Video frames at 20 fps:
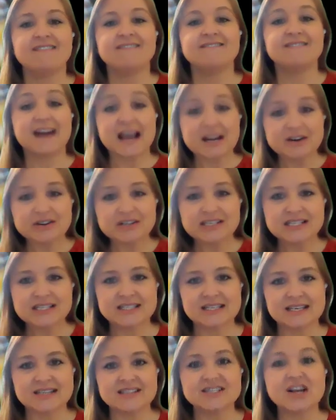
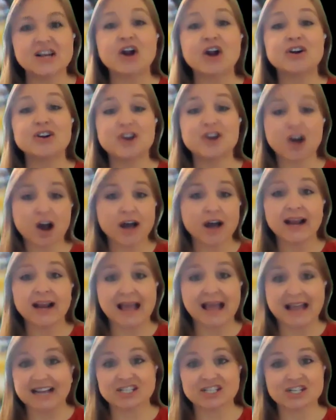Viruses are not
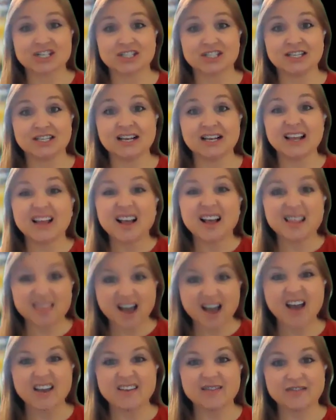actually
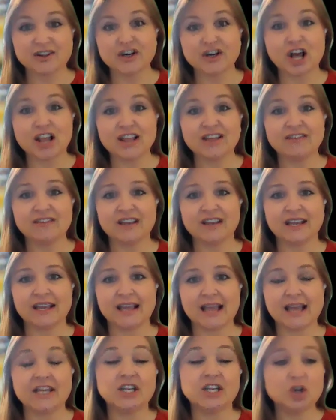alive. They're not
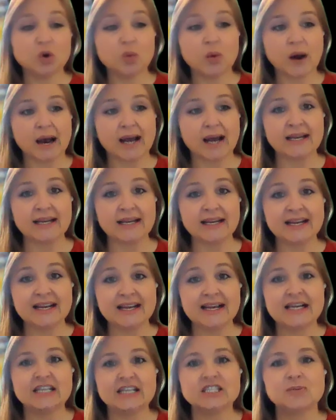living. And you know why?
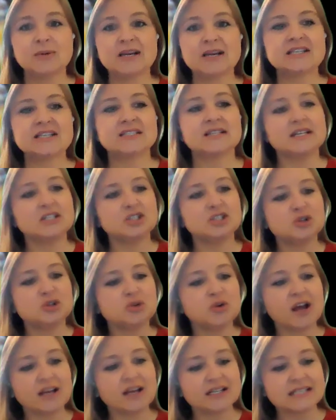It's because they
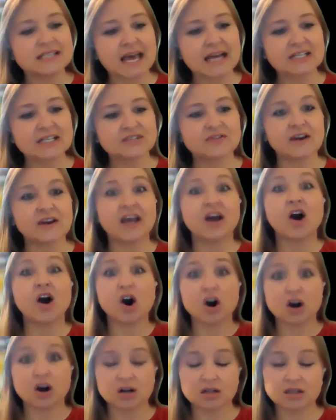do not satisfy
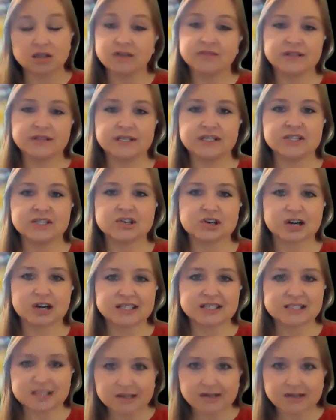all of these
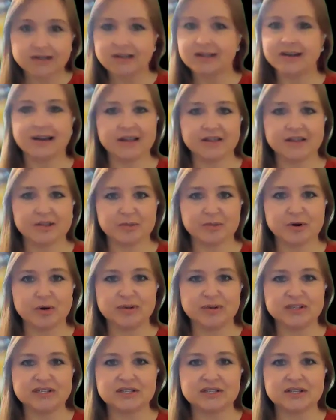criteria at the
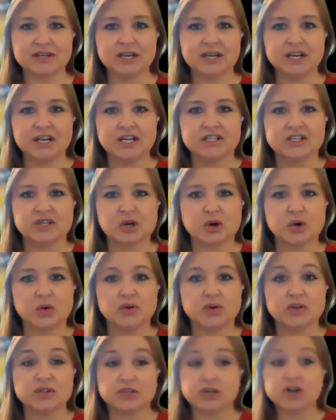moment.
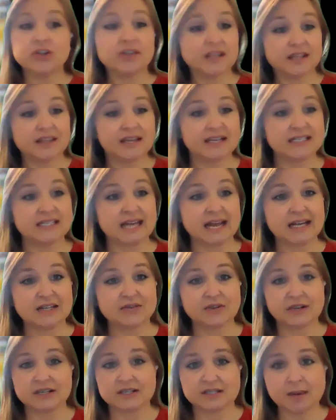So certainly they
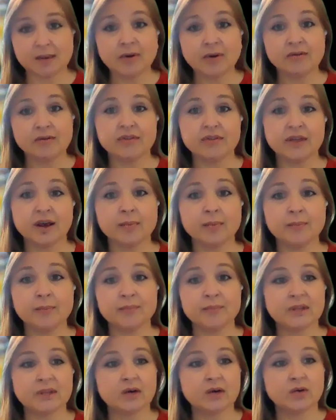satisfy some of them,
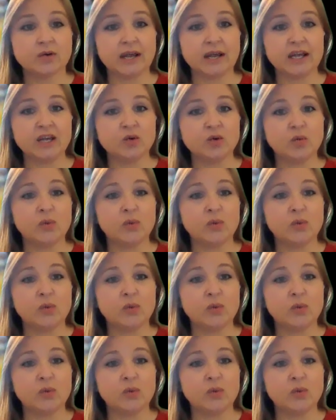right?